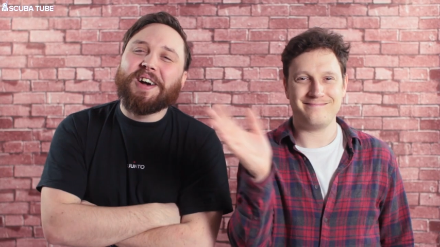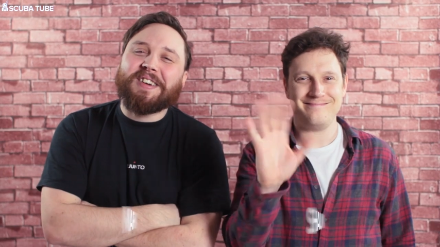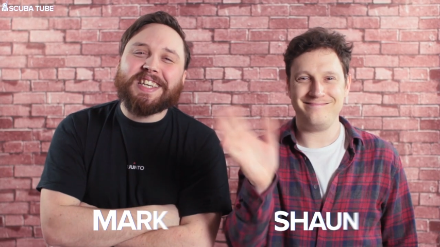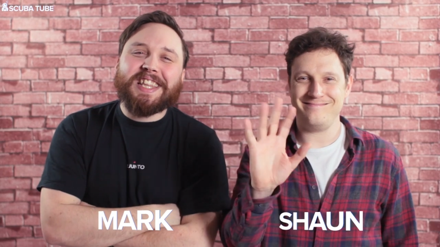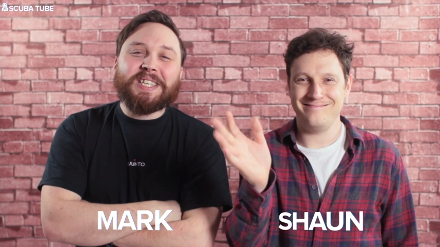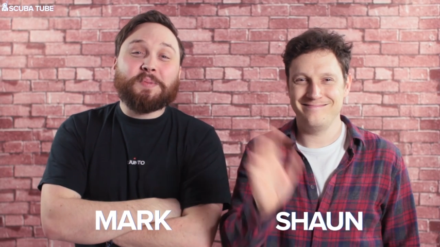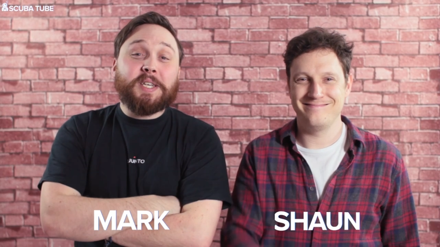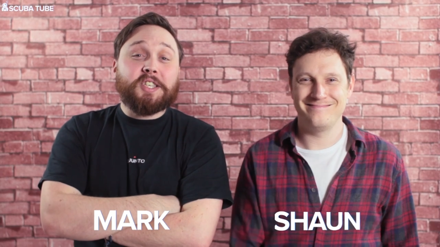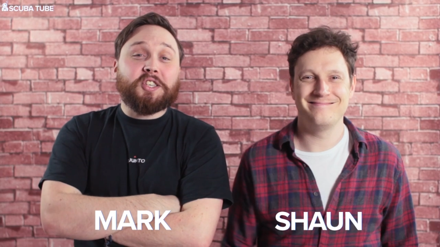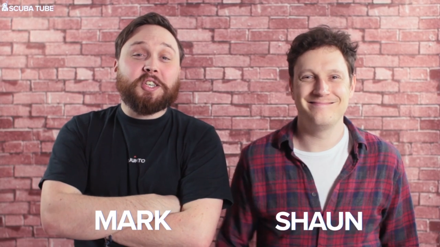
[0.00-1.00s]
Speaker 1: welcome to this
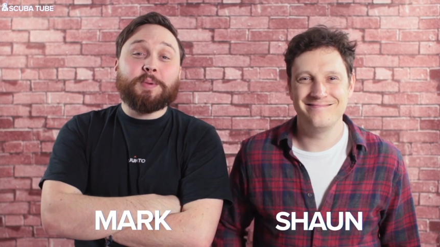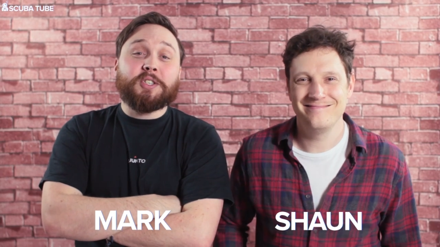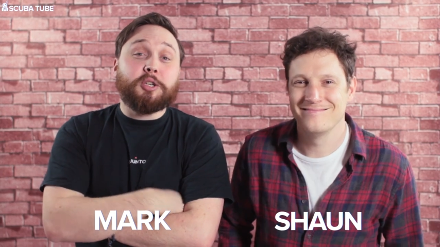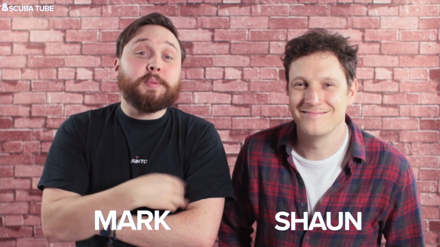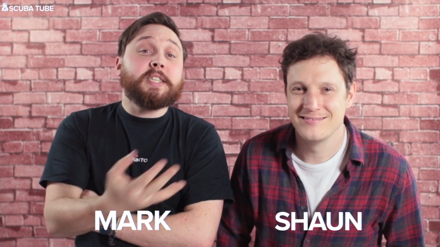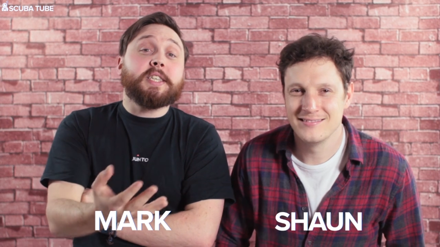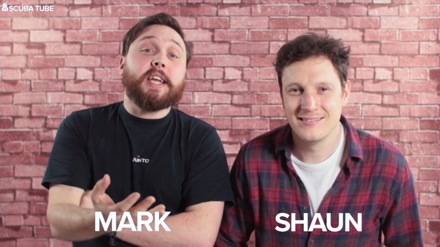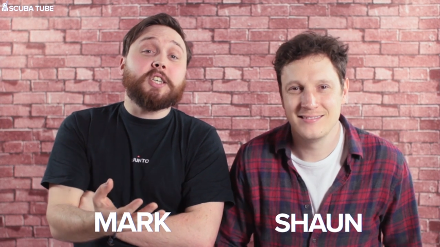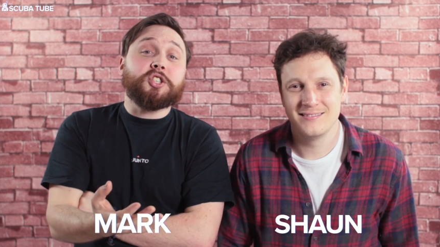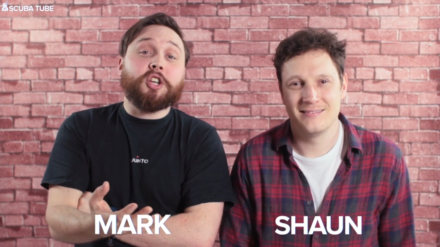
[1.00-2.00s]
week's Scuba Tube. In
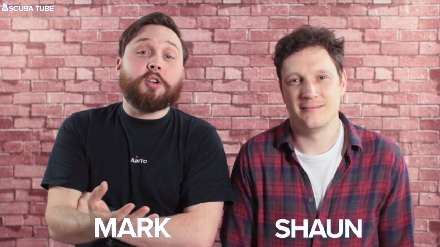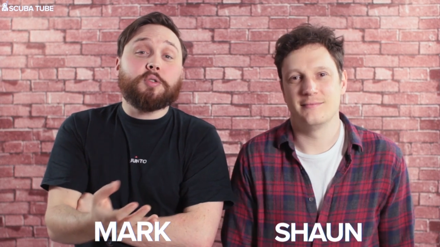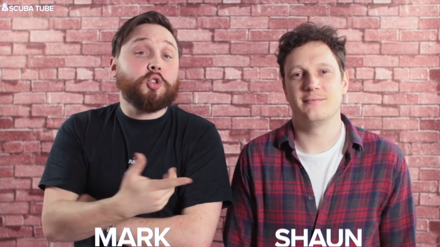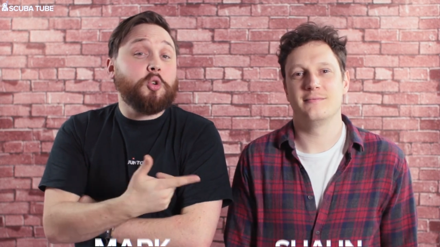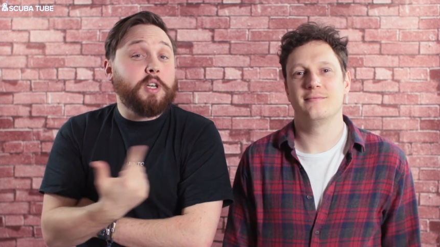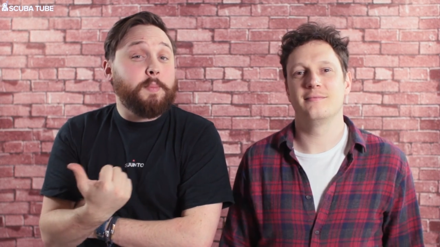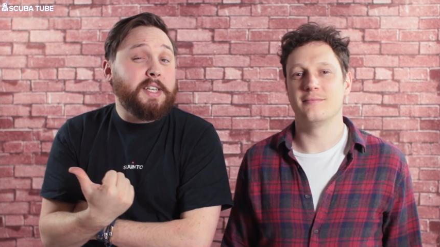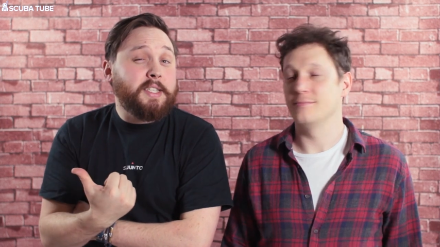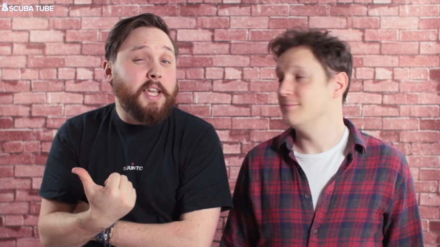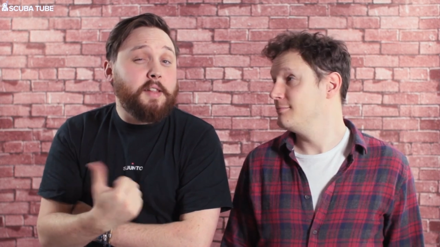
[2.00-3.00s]
today's show, Shaun and
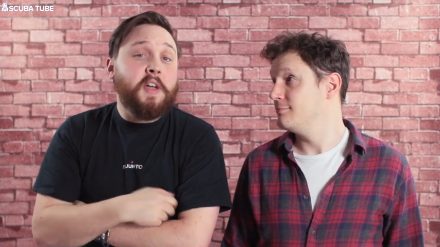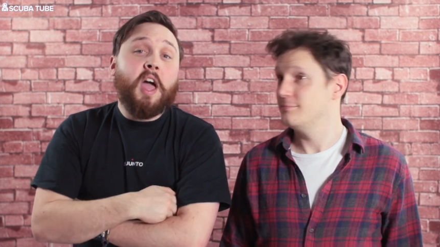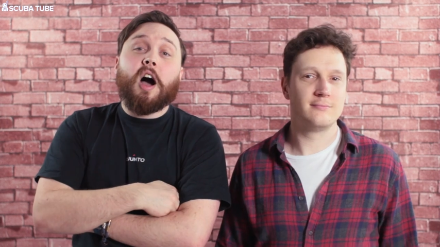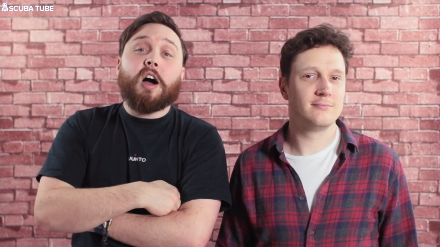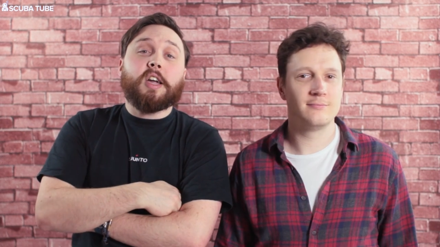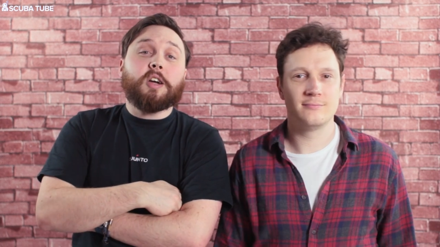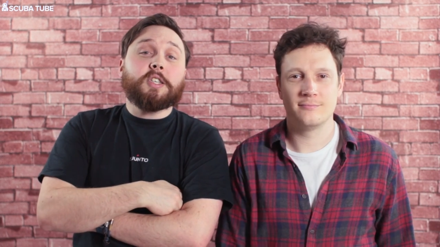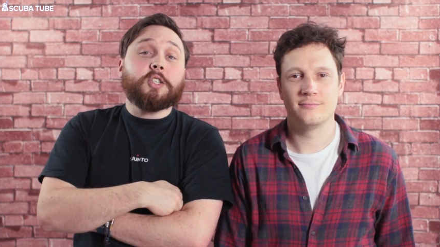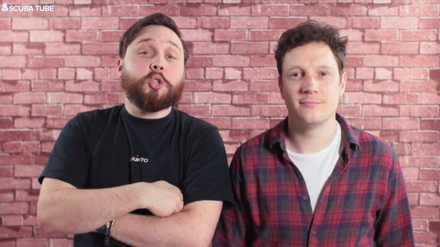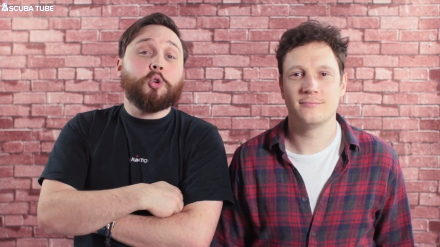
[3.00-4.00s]
myself are going
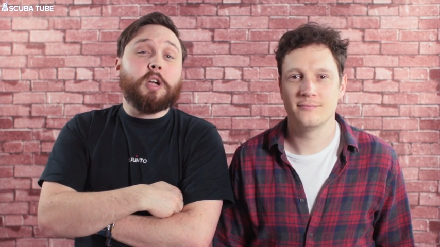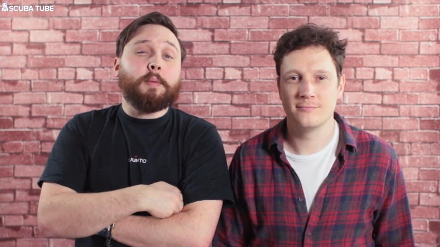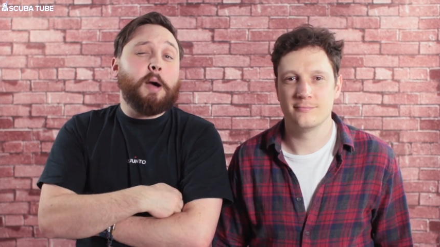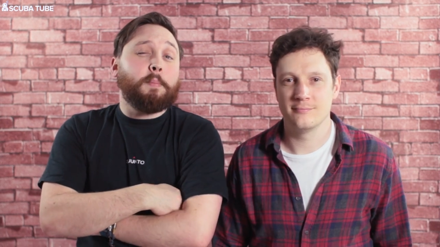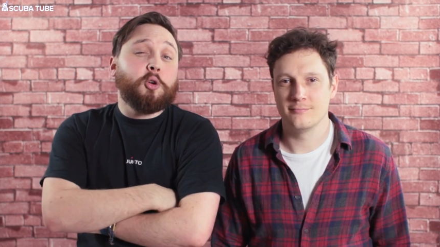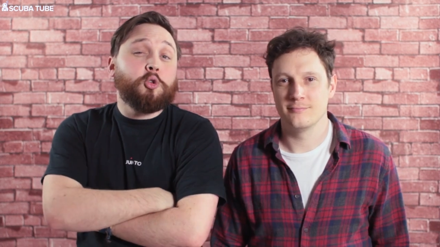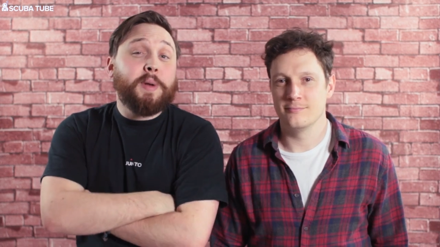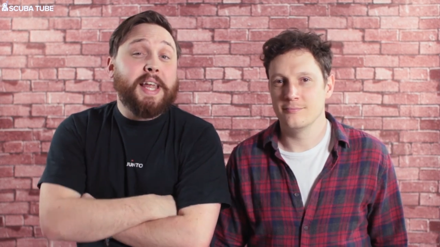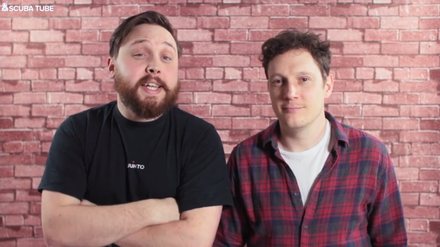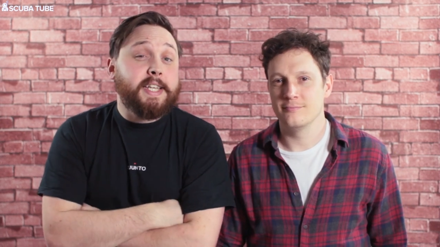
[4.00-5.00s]
to talk about Blue
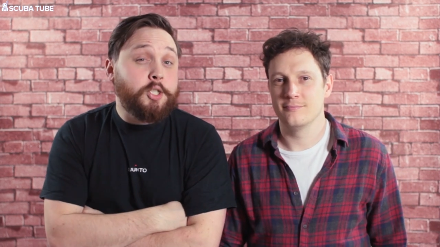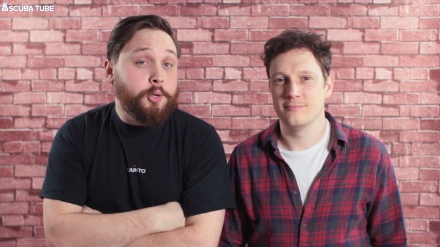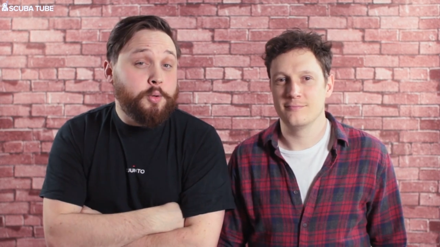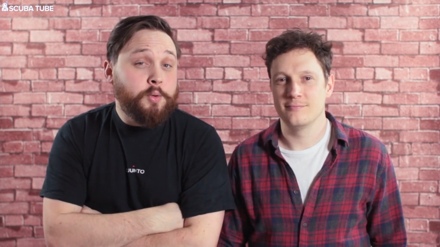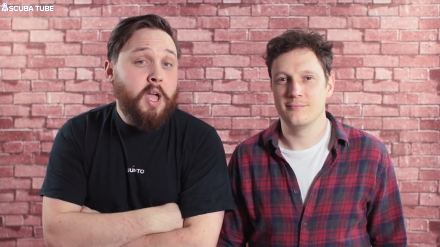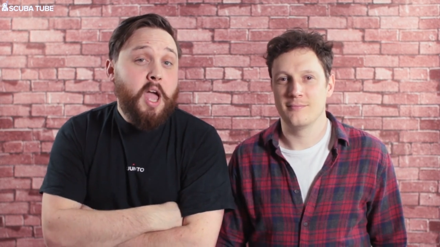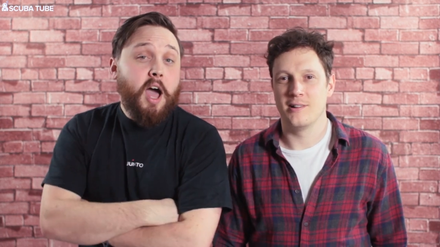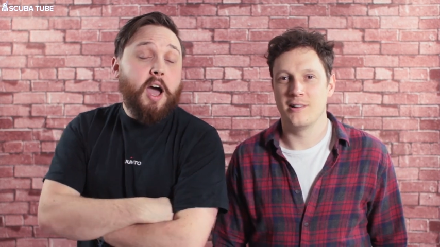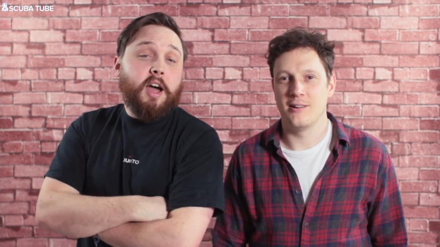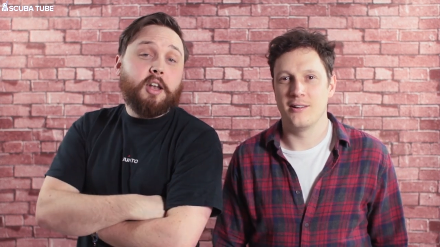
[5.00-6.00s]
Planet 2,
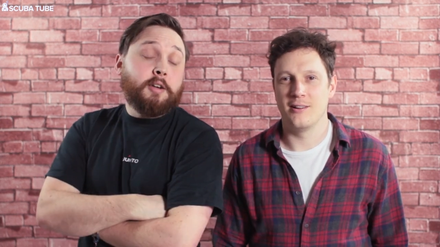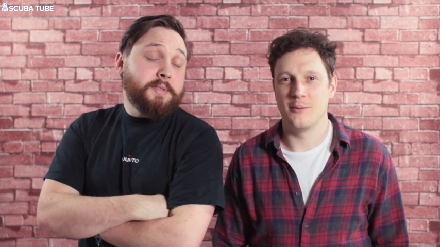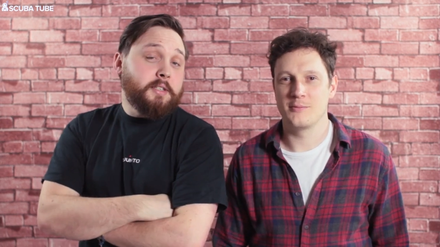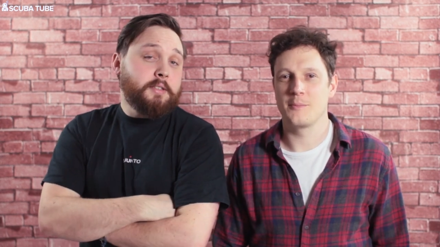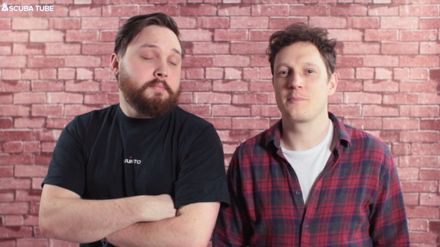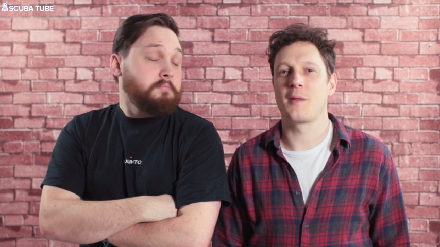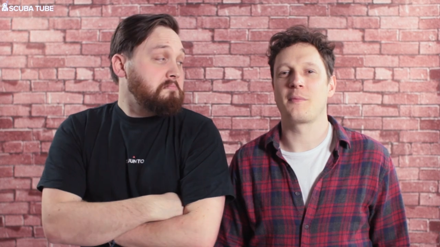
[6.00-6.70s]
uh, lobsters,